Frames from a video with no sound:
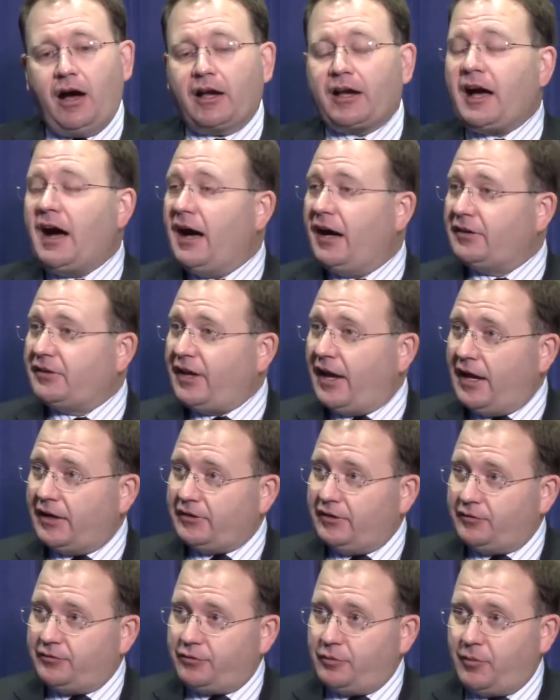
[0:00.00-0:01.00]

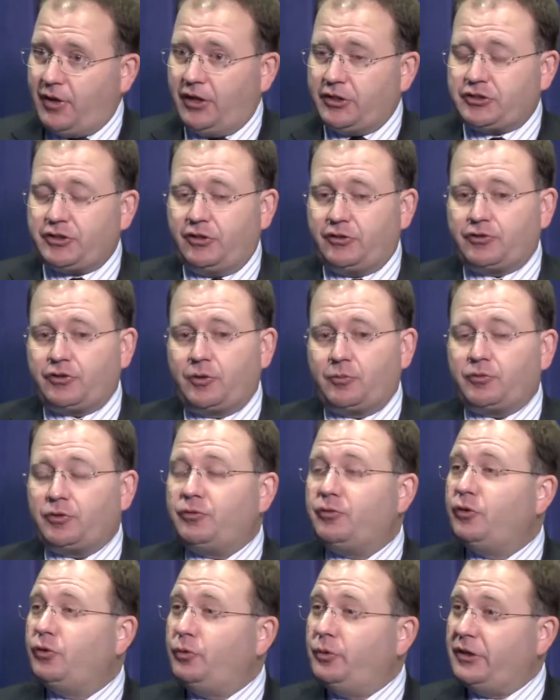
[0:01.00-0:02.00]
contact information in terms
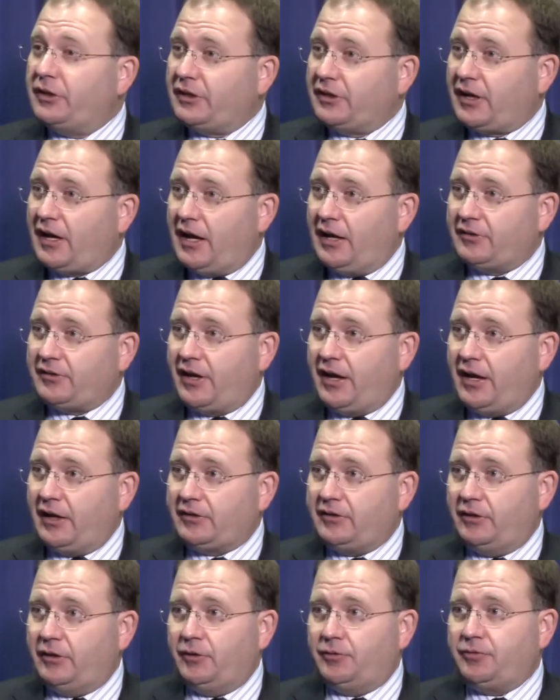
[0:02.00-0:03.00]
of who we can
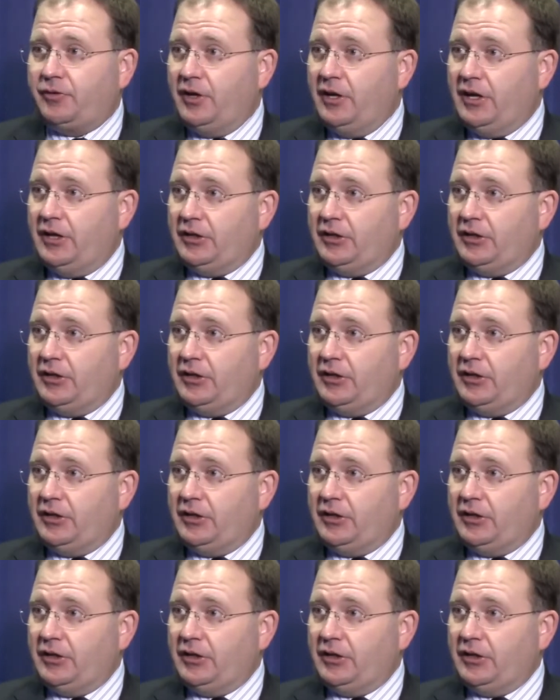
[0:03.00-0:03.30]
contact if